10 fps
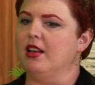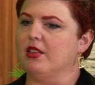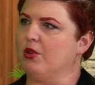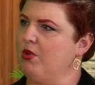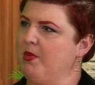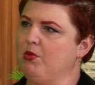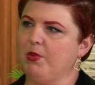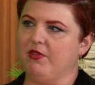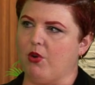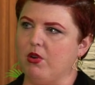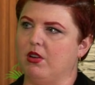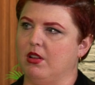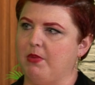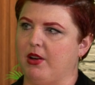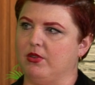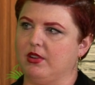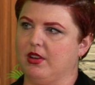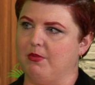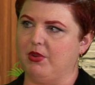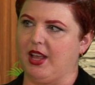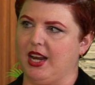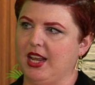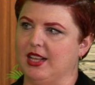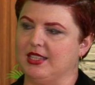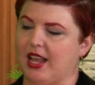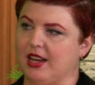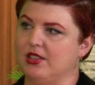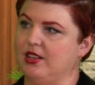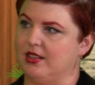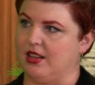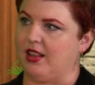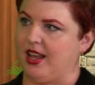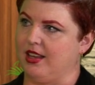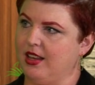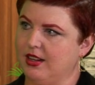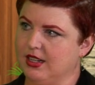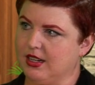the woman will be vocal about complaining and saying she doesn't like it,